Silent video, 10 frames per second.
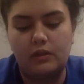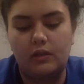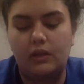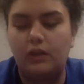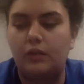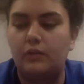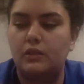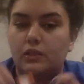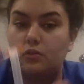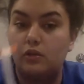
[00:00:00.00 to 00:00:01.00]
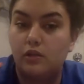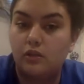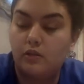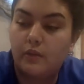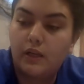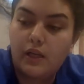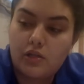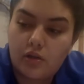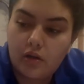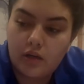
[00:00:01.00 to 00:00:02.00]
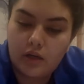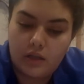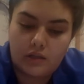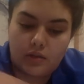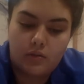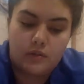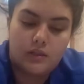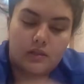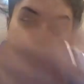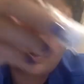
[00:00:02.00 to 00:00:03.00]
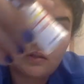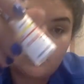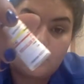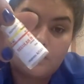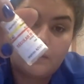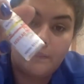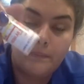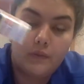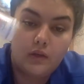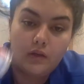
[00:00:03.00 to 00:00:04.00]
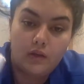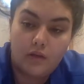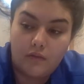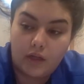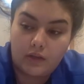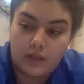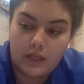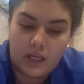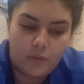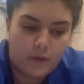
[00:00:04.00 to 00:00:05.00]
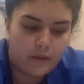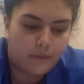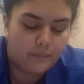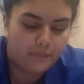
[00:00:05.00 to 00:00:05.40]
and this is going into the medication cart, and so is the vial that it came with.